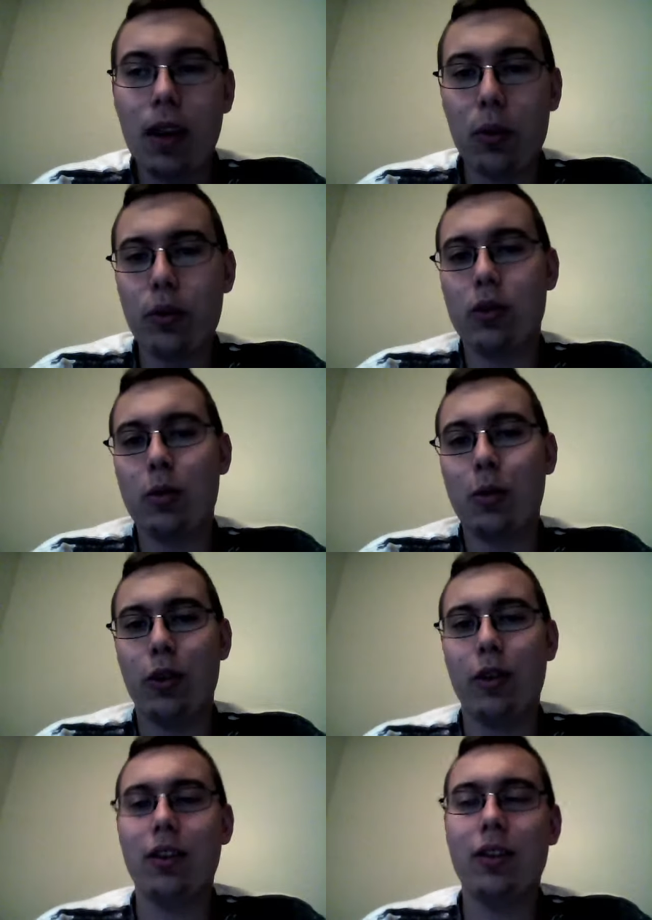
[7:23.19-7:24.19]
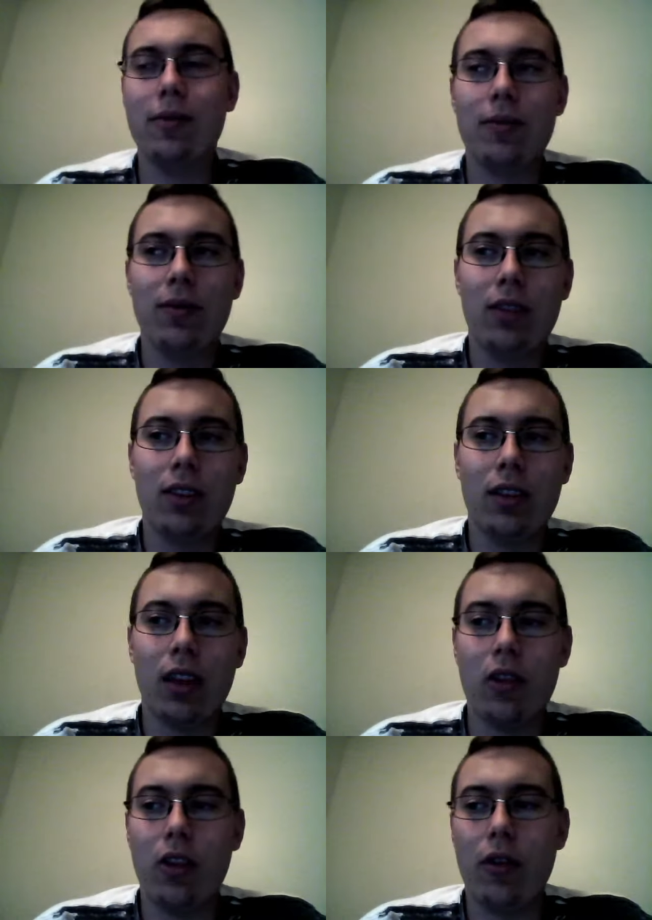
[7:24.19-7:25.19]
I won't spoil it. I
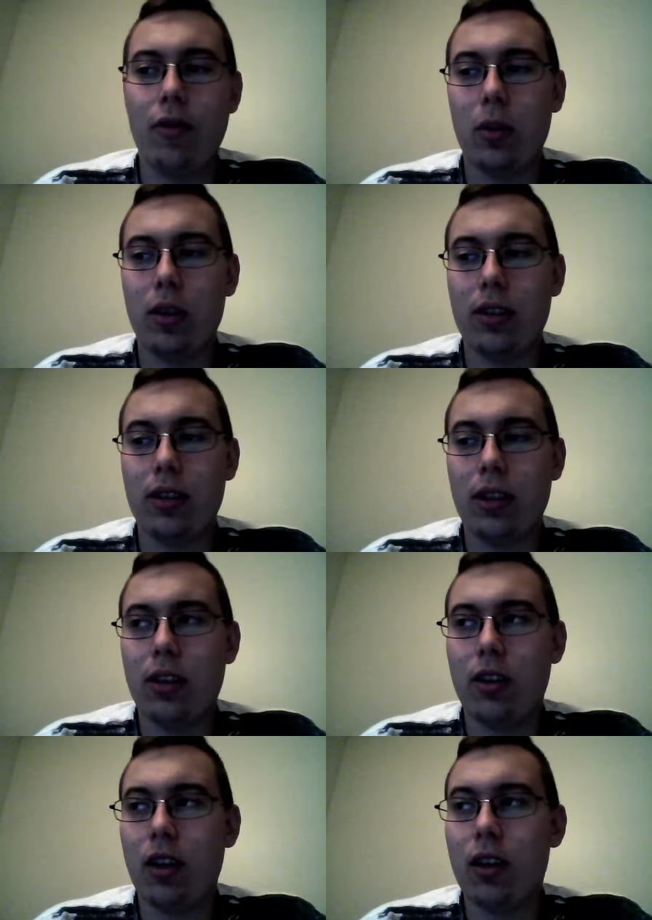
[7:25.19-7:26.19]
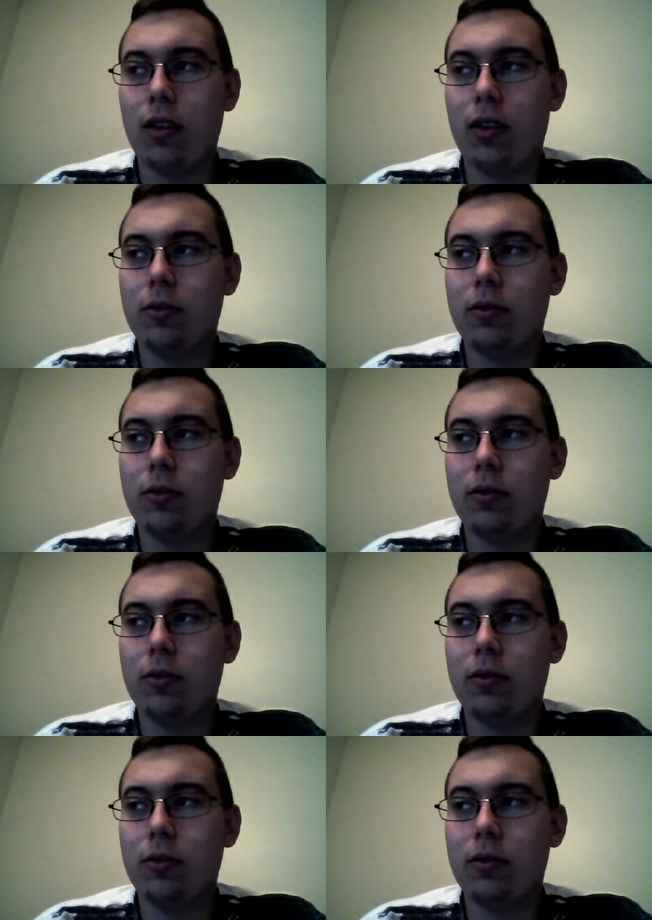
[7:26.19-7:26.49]
don't know if anybody's seen it or not.